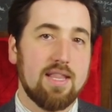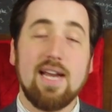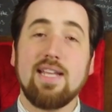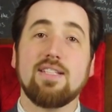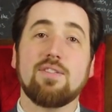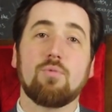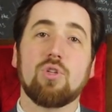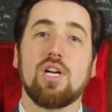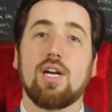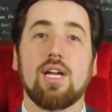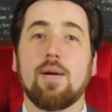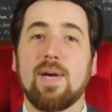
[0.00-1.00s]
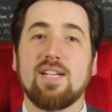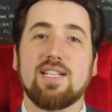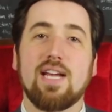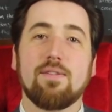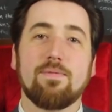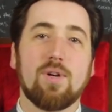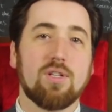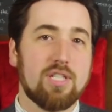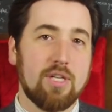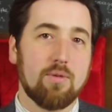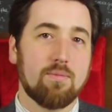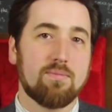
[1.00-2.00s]
That is, we're talking about Titanfall
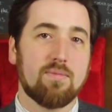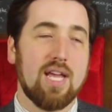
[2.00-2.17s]
2.